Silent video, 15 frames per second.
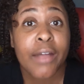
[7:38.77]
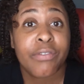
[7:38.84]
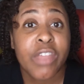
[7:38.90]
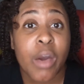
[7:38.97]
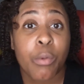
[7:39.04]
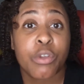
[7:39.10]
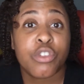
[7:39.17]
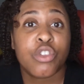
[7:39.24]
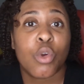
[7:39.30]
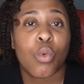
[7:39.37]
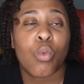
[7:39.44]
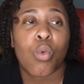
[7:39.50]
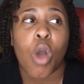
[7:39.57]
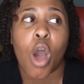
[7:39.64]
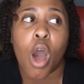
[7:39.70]
That was a
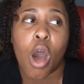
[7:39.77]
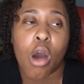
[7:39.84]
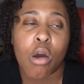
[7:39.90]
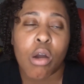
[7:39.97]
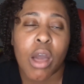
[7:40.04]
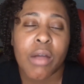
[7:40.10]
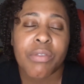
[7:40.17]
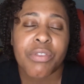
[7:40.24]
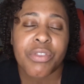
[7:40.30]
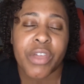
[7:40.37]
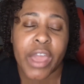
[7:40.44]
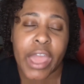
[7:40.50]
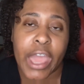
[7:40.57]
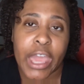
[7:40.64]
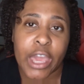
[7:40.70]
wrong
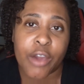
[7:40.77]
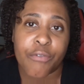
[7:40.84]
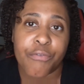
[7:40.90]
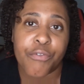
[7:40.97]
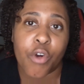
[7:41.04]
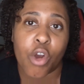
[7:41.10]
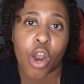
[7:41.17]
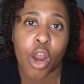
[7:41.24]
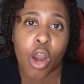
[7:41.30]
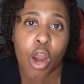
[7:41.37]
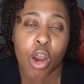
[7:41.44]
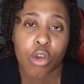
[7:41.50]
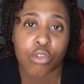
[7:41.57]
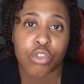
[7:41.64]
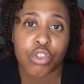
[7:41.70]
thing for
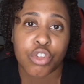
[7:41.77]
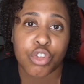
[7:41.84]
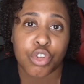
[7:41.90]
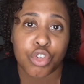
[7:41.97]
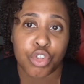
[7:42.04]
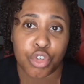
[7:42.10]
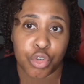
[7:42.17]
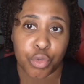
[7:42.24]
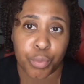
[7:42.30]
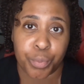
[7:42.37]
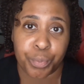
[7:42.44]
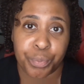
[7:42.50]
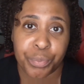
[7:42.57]
her to do.